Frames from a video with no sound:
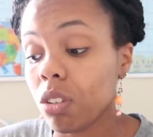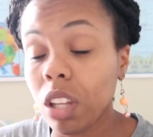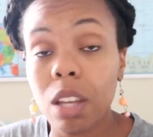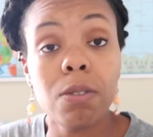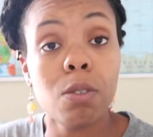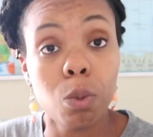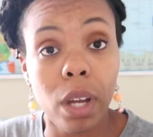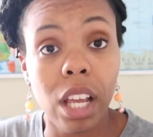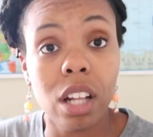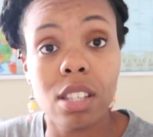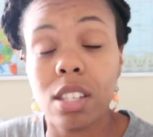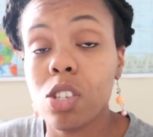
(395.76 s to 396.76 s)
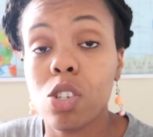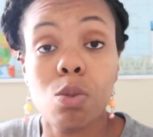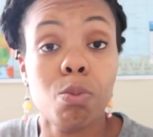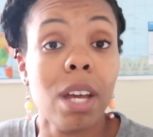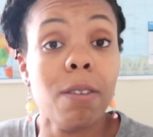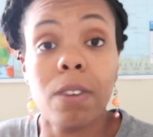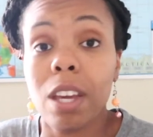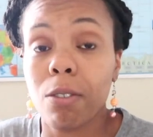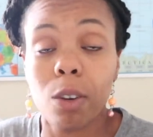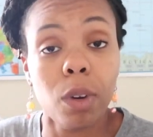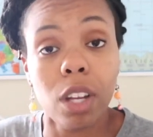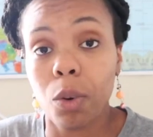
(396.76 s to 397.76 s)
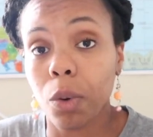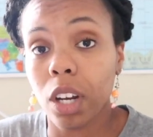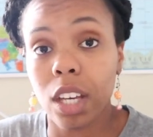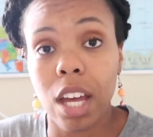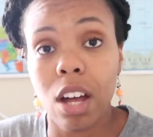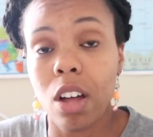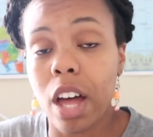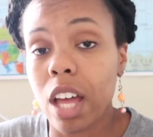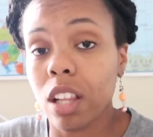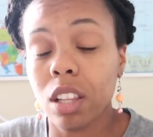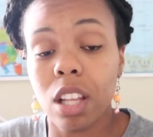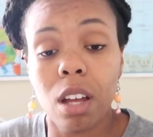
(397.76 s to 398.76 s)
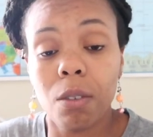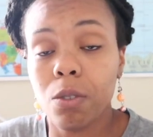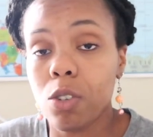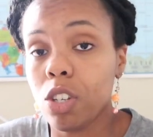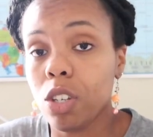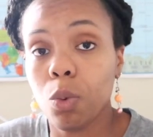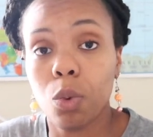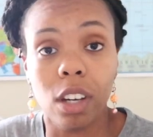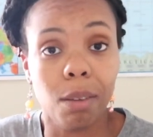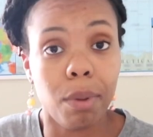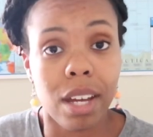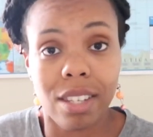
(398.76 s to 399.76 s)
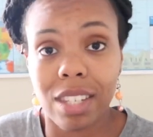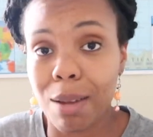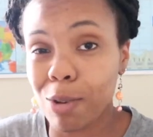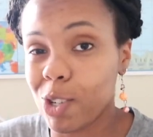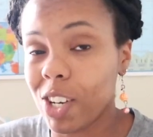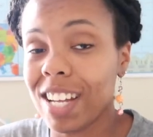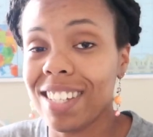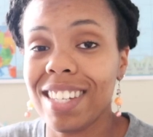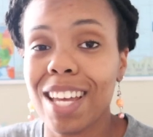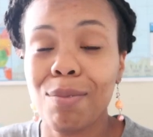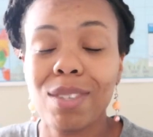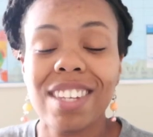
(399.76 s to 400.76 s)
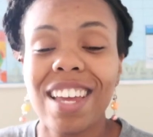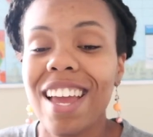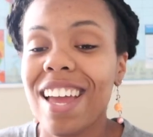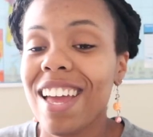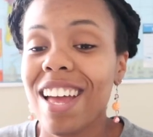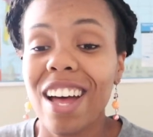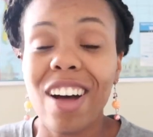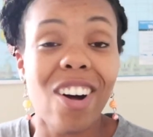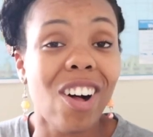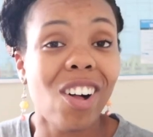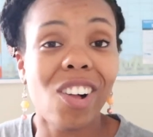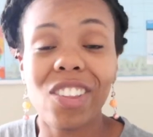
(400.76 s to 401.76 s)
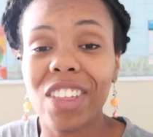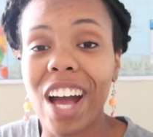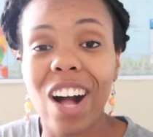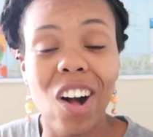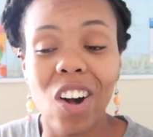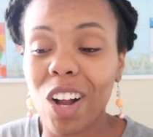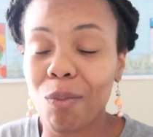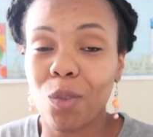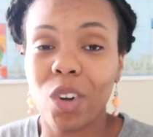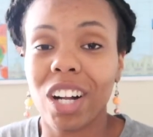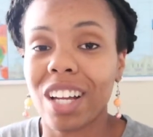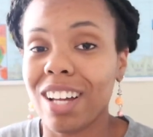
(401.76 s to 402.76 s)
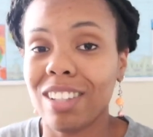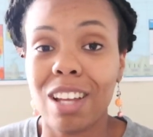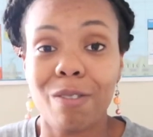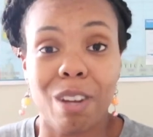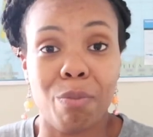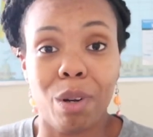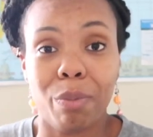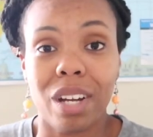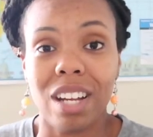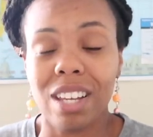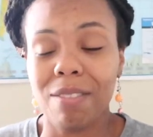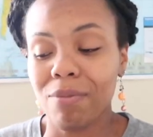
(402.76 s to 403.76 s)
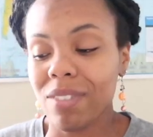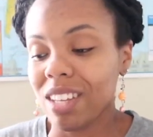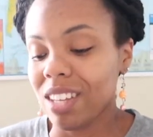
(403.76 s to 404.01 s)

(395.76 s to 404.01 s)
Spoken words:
lift weights. It's my favorite way to work out. I love to work biceps, triceps, all that arm work. I love upper body.